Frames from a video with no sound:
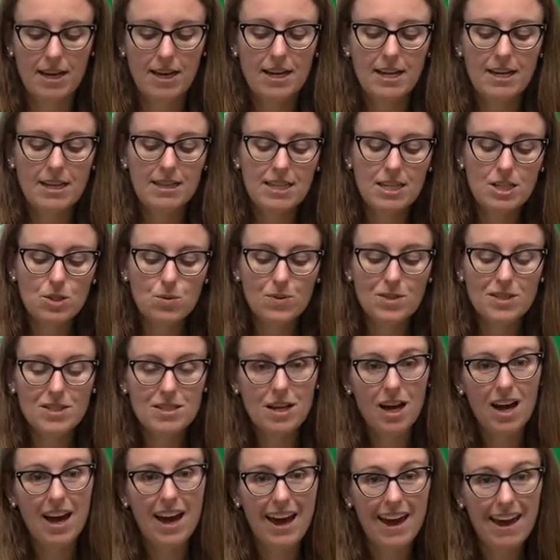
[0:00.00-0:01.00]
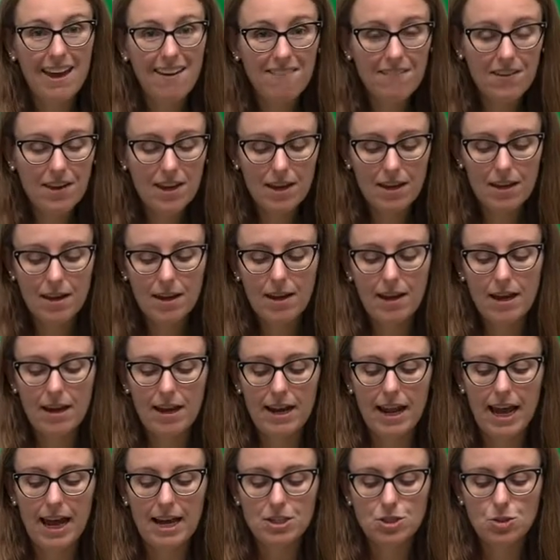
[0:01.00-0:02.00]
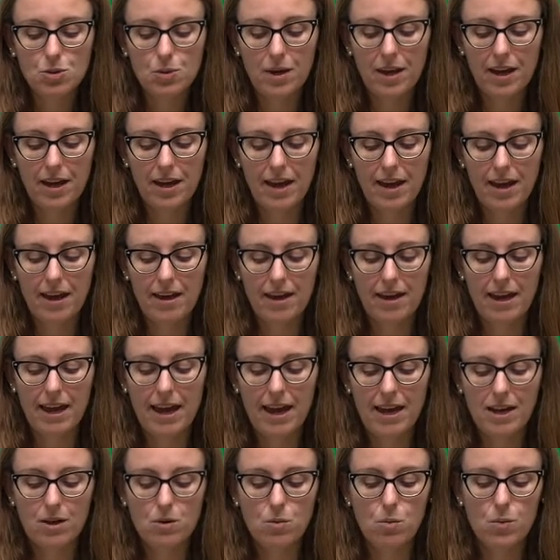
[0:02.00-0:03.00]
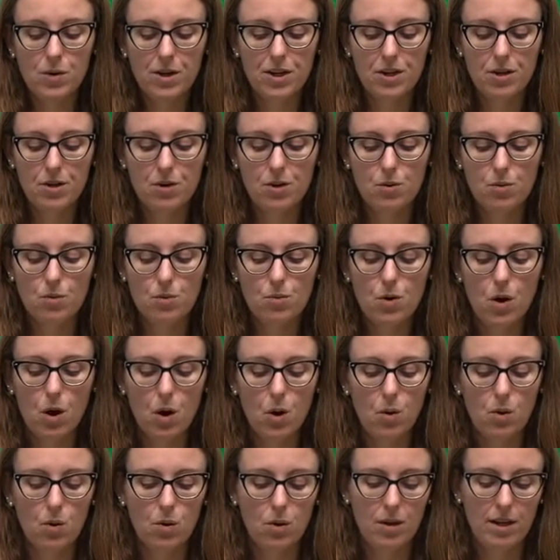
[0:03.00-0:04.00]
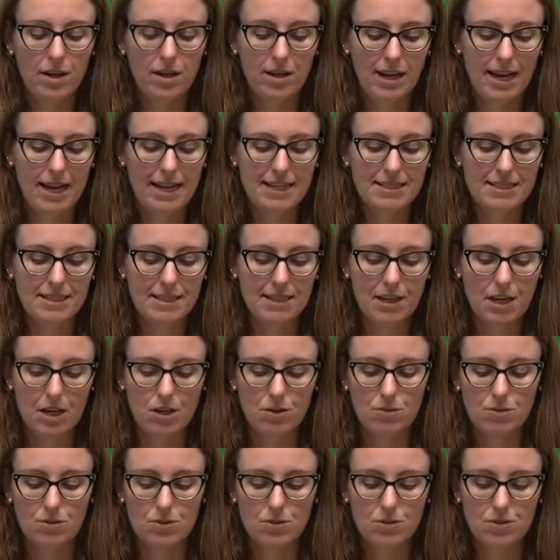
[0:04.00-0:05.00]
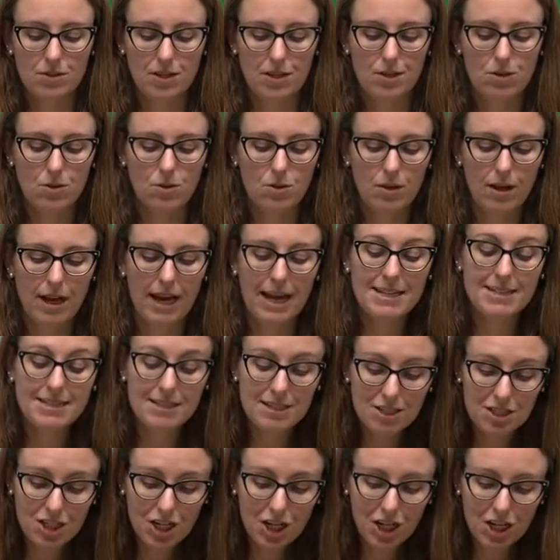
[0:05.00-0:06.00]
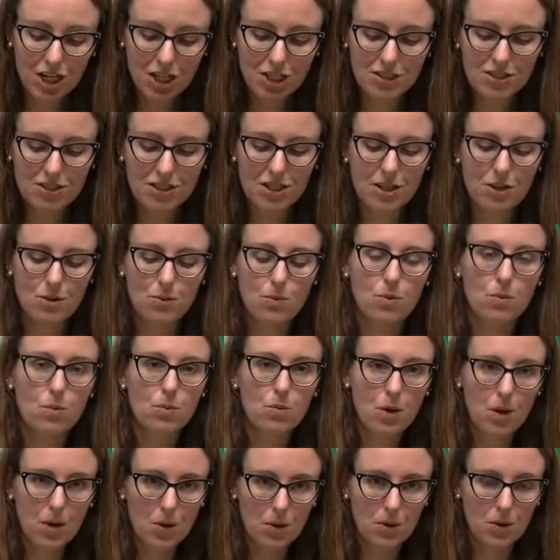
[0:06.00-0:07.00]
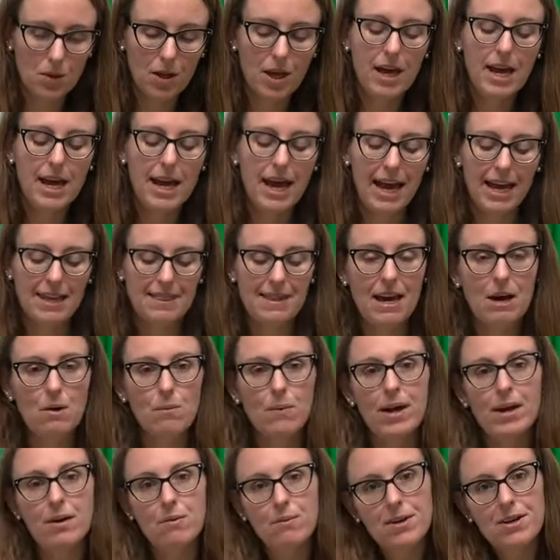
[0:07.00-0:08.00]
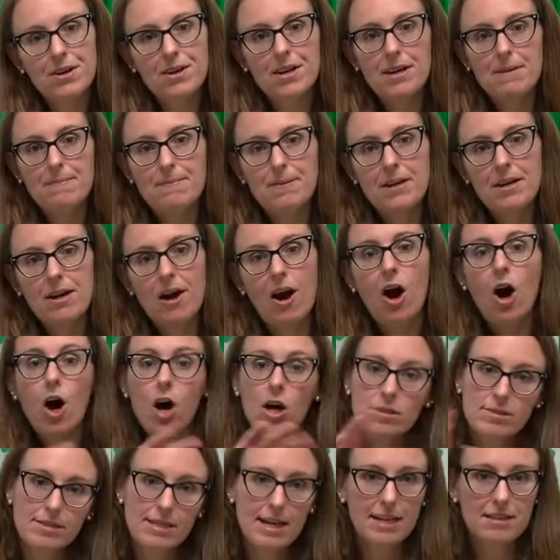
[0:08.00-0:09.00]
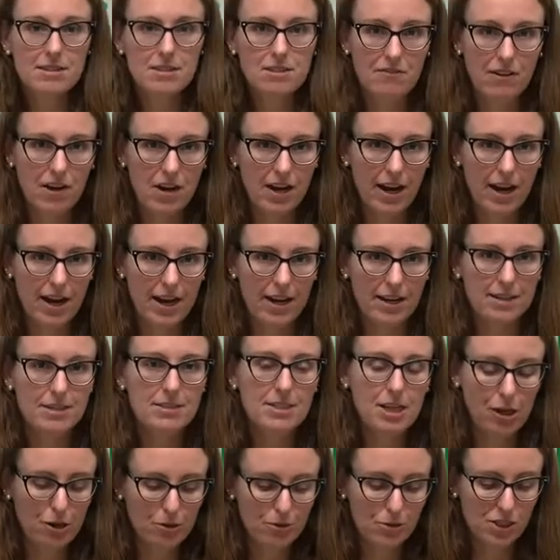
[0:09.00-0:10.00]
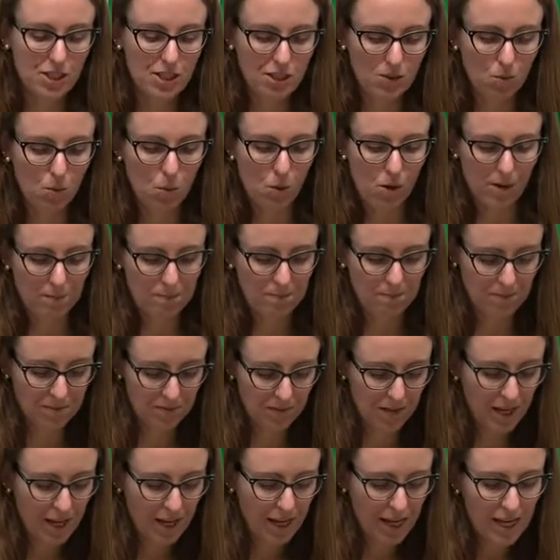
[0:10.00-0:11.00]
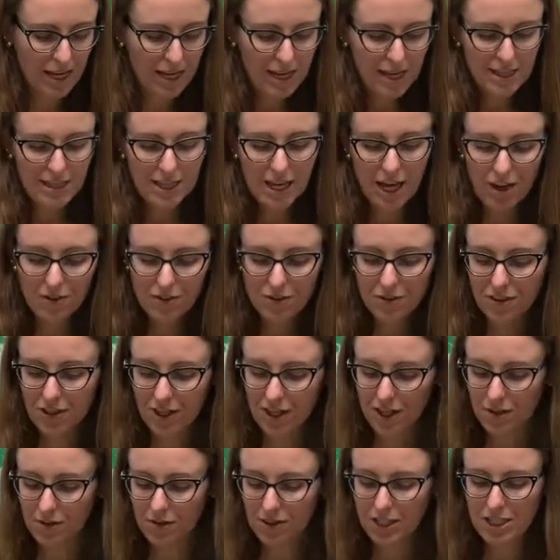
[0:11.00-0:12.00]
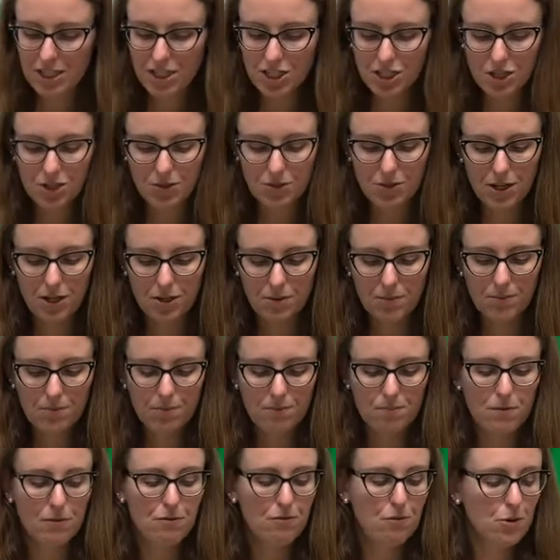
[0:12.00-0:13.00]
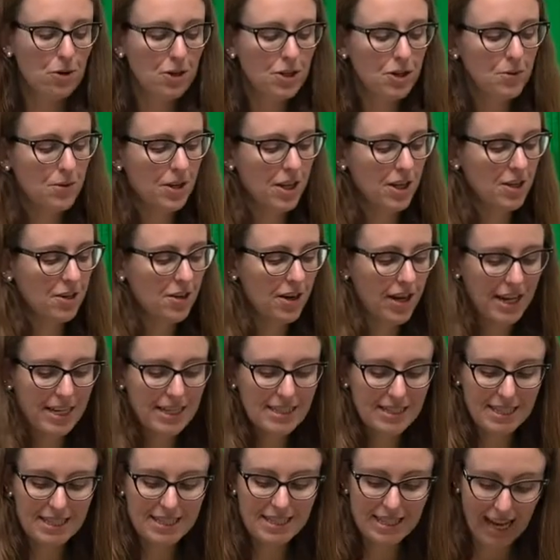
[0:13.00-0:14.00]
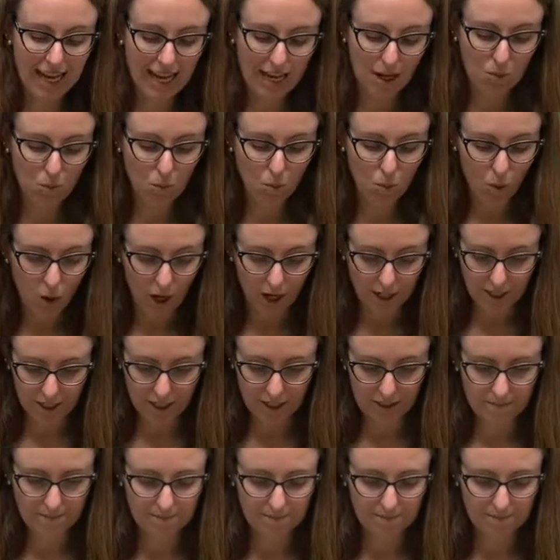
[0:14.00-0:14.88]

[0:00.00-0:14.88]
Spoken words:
This one's not heavy. An actual egg will roll as it goes. As it turns, it will roll. And that way we're keeping all sides of our egg toasty warm. The other thing you'll need to do though, before you get your eggs, is add water.